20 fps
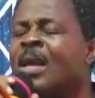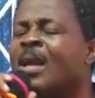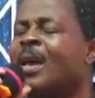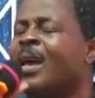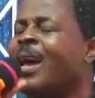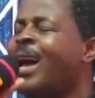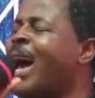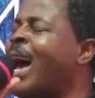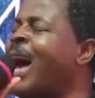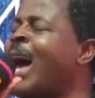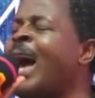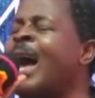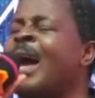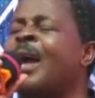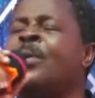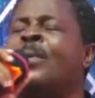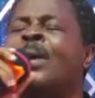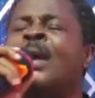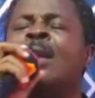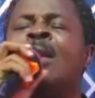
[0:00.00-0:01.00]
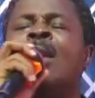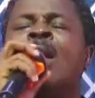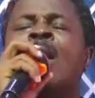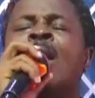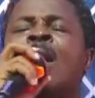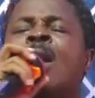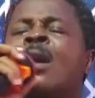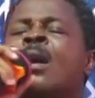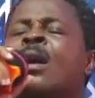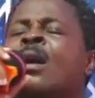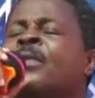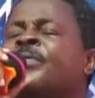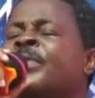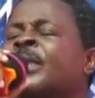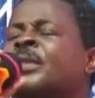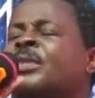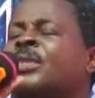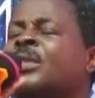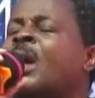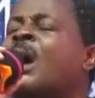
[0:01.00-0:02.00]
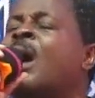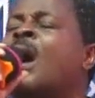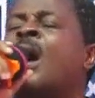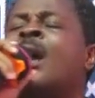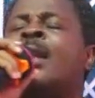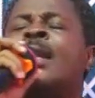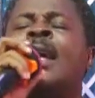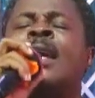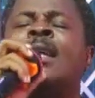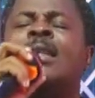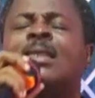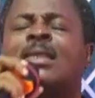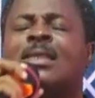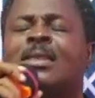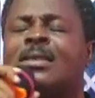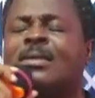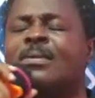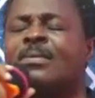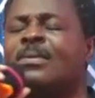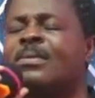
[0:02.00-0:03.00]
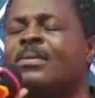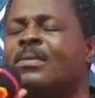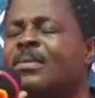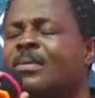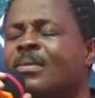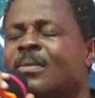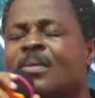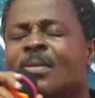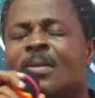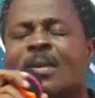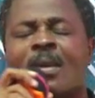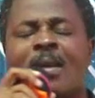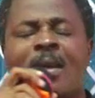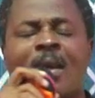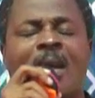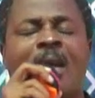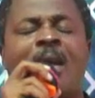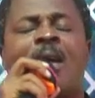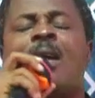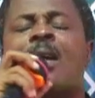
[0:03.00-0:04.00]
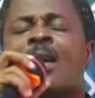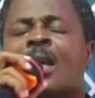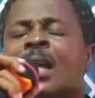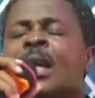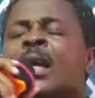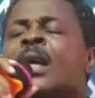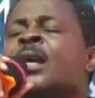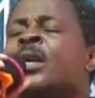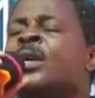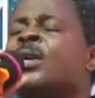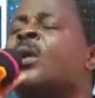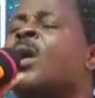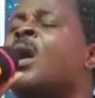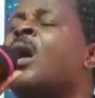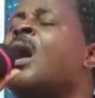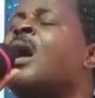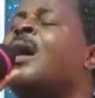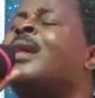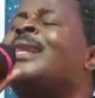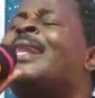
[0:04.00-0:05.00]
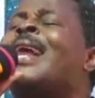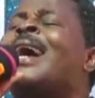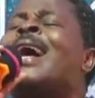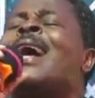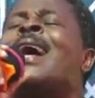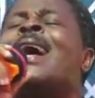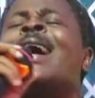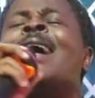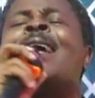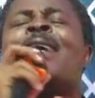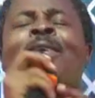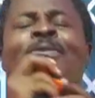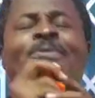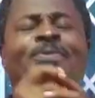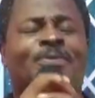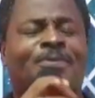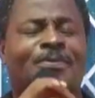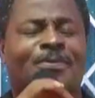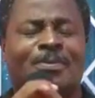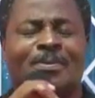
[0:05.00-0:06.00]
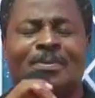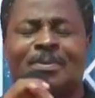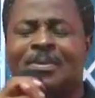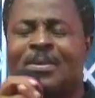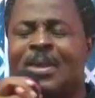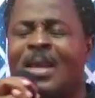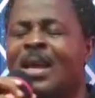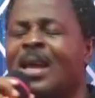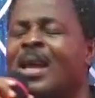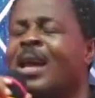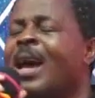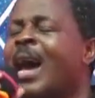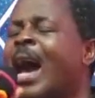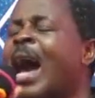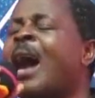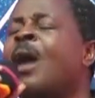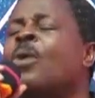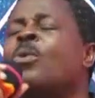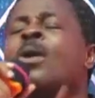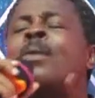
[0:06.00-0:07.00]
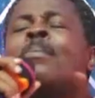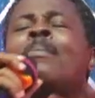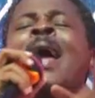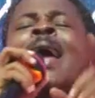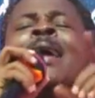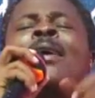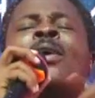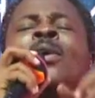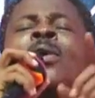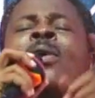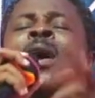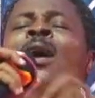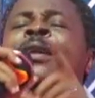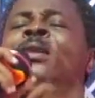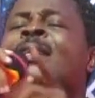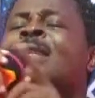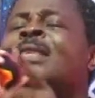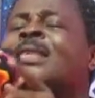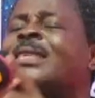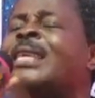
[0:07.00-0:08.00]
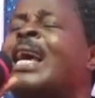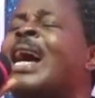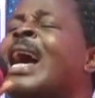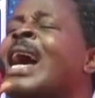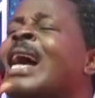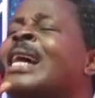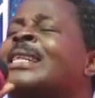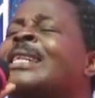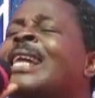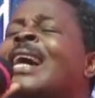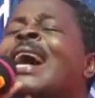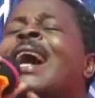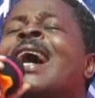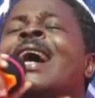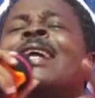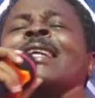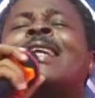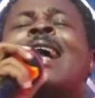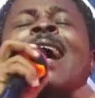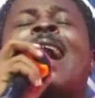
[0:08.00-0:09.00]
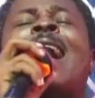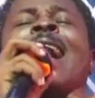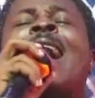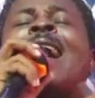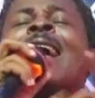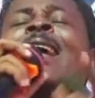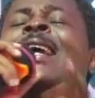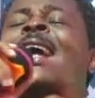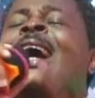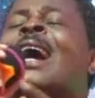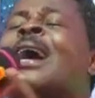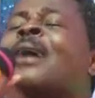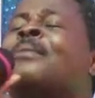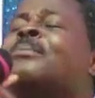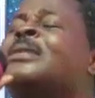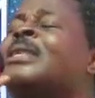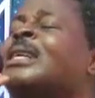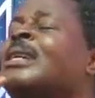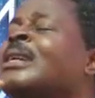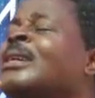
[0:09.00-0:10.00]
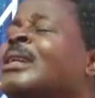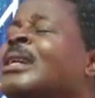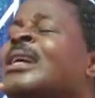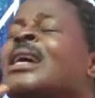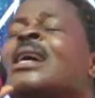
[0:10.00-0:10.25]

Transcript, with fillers: I will overturn it in your life. I will make you understand that I am the